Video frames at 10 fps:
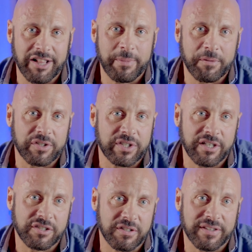Element
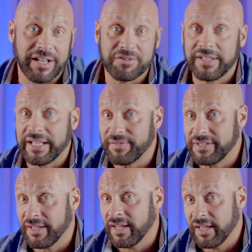Research in
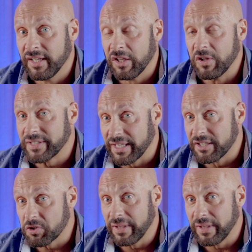2011 looked at this